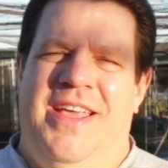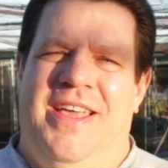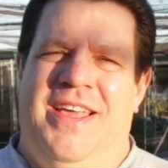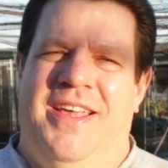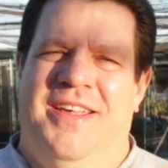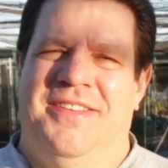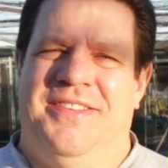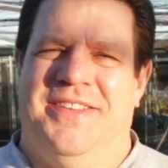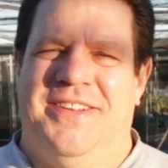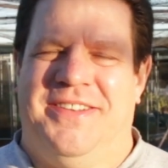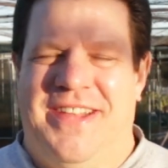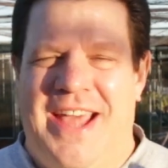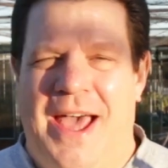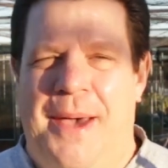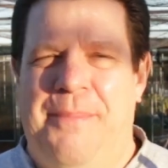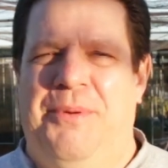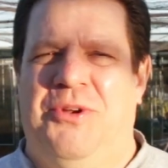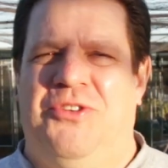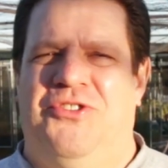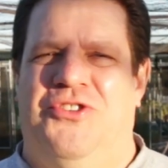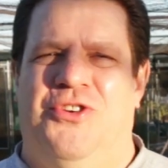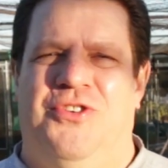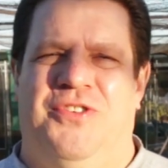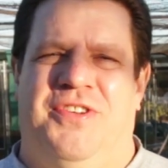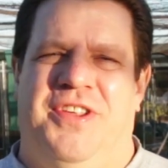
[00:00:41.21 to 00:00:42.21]
is the
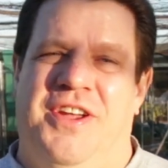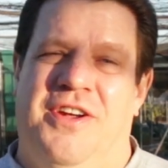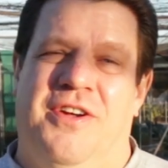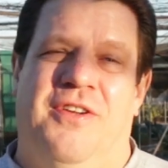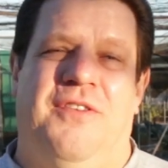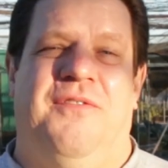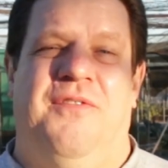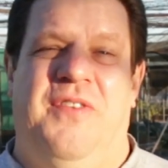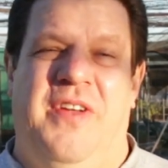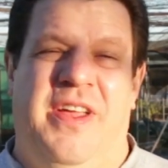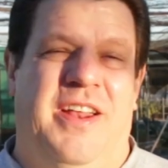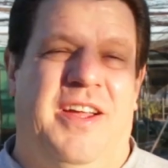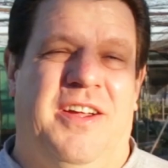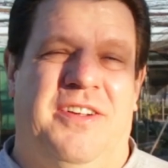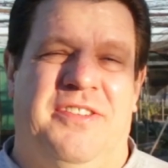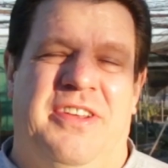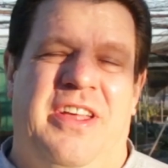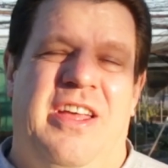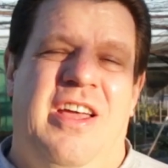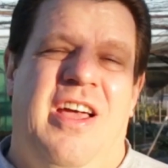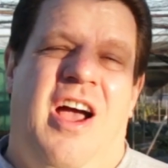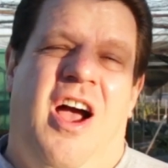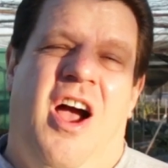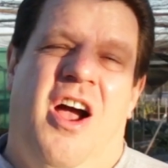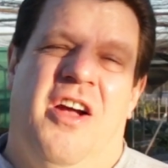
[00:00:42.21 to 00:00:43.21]
temperatures here in Phoenix
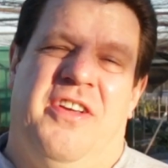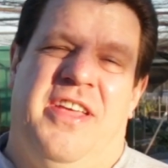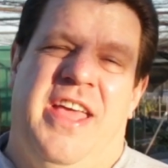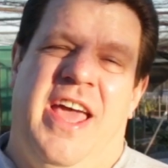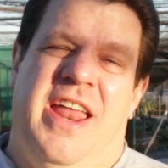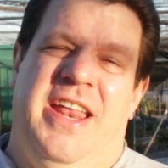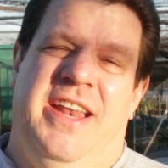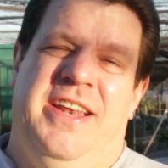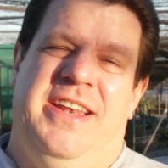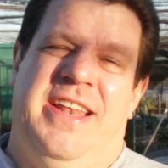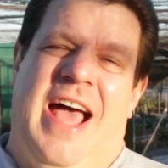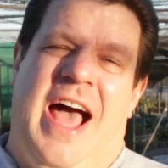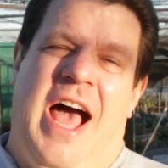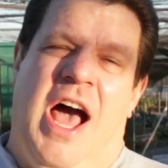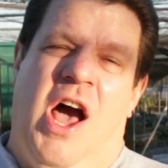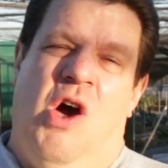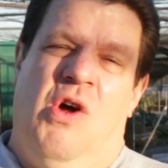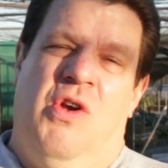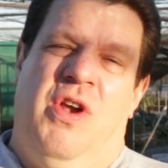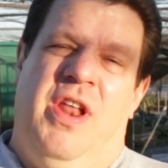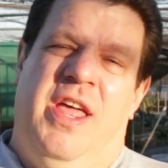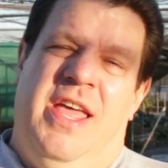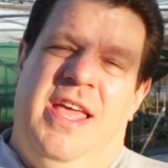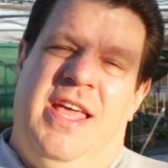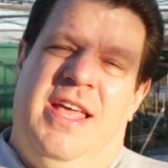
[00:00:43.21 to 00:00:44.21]
are getting
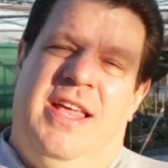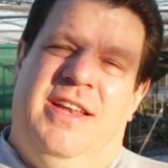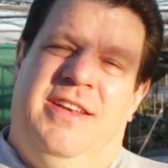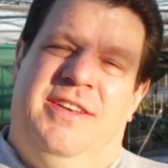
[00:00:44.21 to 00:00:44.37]
down